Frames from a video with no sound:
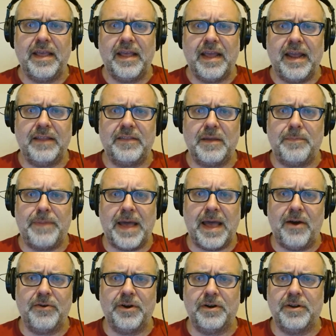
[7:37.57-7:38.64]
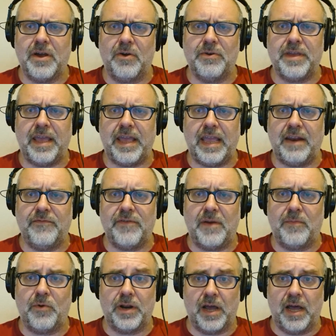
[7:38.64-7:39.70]
and the powdered cocaine from
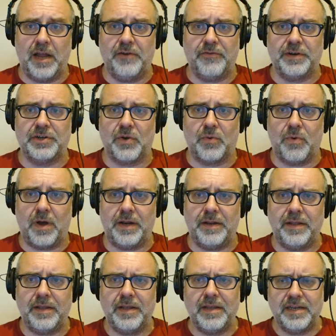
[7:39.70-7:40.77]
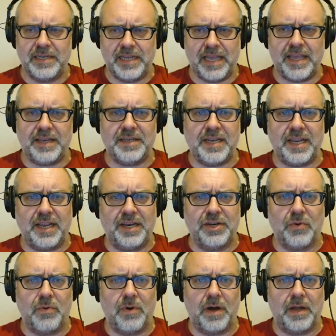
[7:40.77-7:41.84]
100 to 1 to 18 to
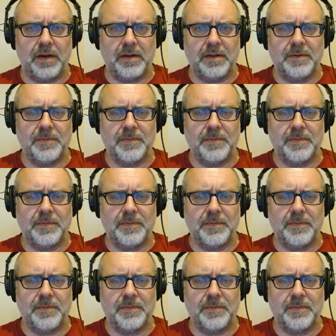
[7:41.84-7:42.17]
1.